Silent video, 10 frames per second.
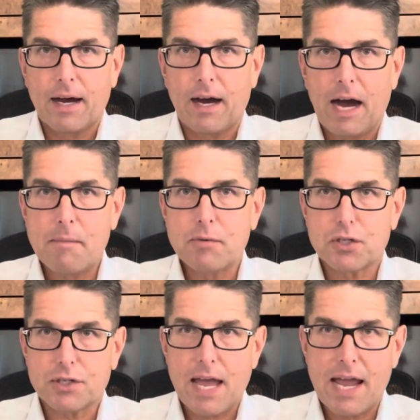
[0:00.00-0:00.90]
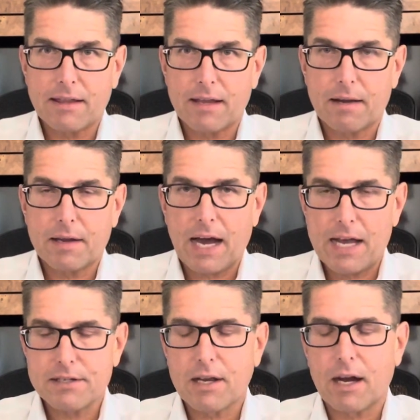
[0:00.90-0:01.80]
I'm just saying that,
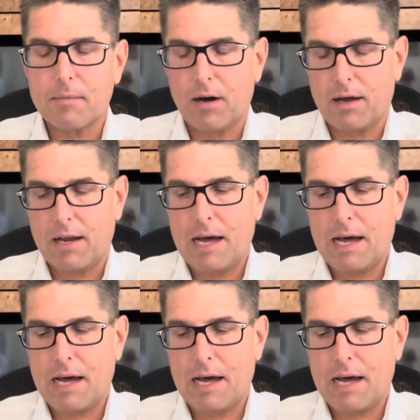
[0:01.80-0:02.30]
guys, come on.